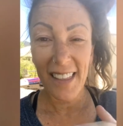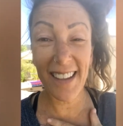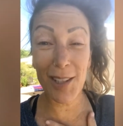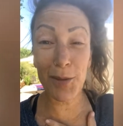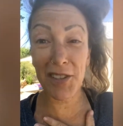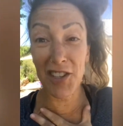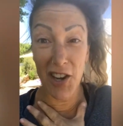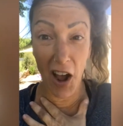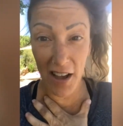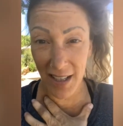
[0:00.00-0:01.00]
This was
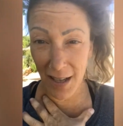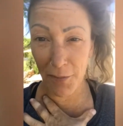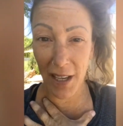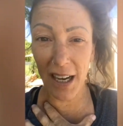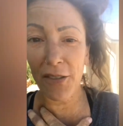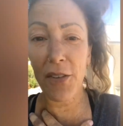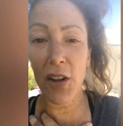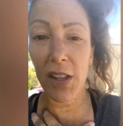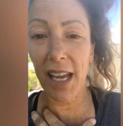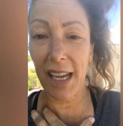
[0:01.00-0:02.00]
not something I
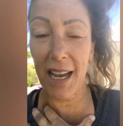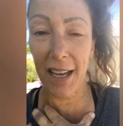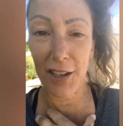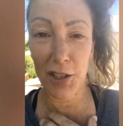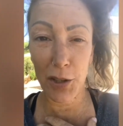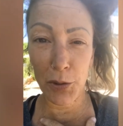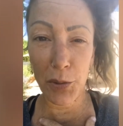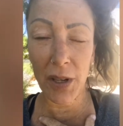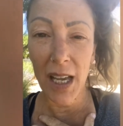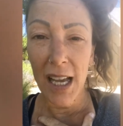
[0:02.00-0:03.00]
felt like I could
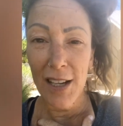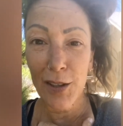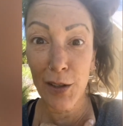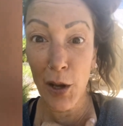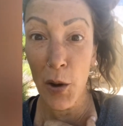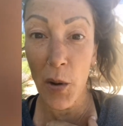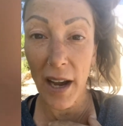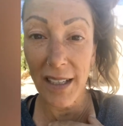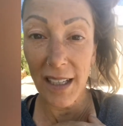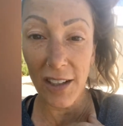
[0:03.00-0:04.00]
do. So
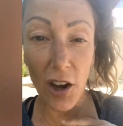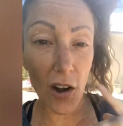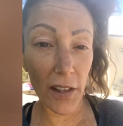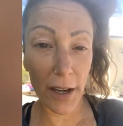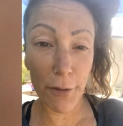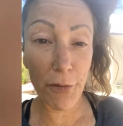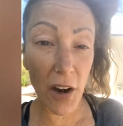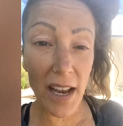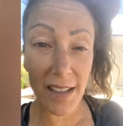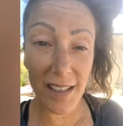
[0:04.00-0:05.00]
I did call in a
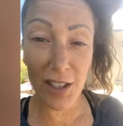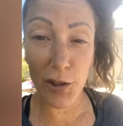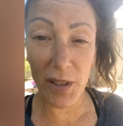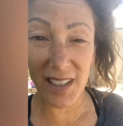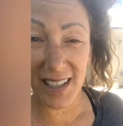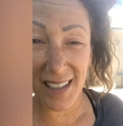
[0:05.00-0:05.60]
friend to do this